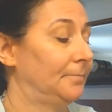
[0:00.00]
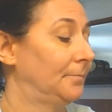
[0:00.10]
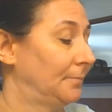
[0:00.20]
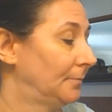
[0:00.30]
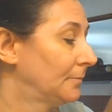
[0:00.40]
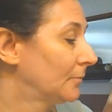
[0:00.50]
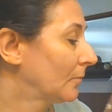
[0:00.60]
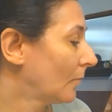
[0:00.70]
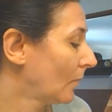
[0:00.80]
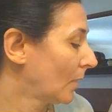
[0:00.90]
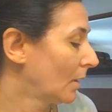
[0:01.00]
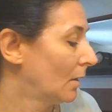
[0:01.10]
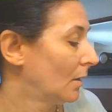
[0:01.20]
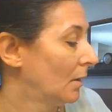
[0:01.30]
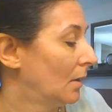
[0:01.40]

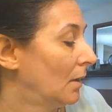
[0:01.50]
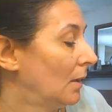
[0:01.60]
No one is speaking in this clip.